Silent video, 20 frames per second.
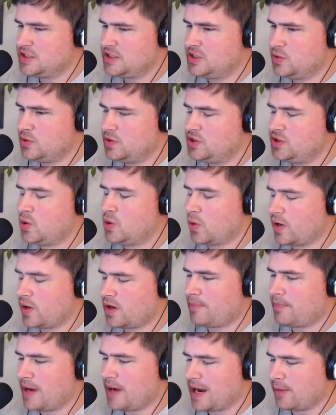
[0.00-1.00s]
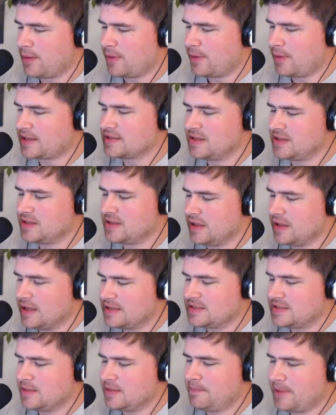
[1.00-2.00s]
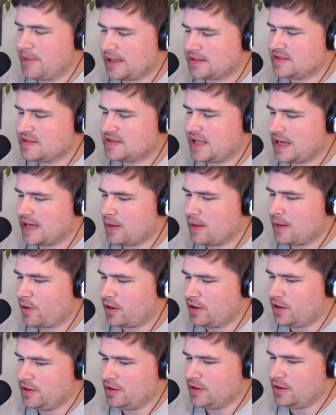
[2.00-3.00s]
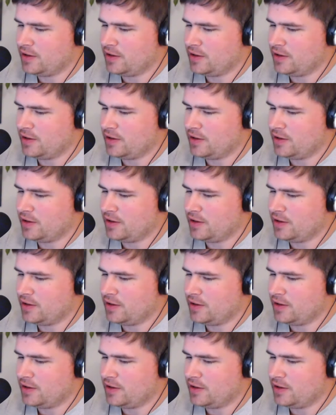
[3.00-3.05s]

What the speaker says: enjoy your bye week? Is the biggest thing I want to know.